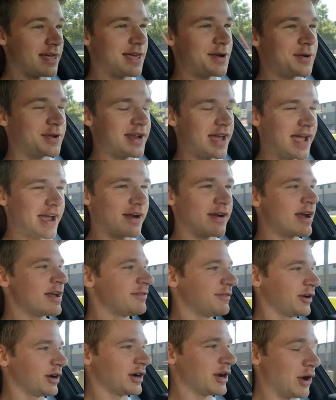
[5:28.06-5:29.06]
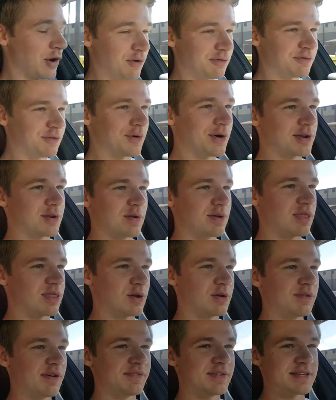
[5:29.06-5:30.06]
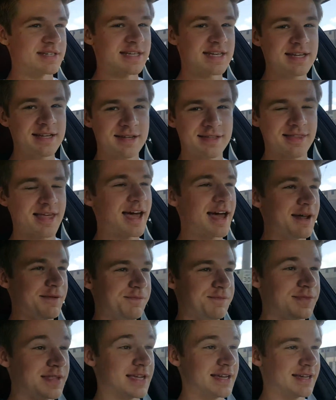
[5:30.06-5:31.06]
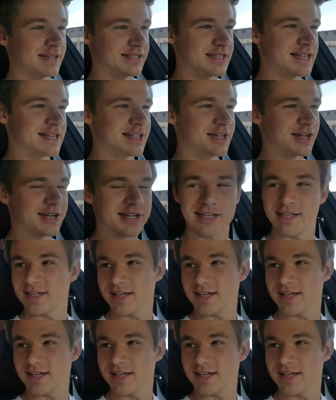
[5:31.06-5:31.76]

and it went nine grand for an 04 350Z that didn't look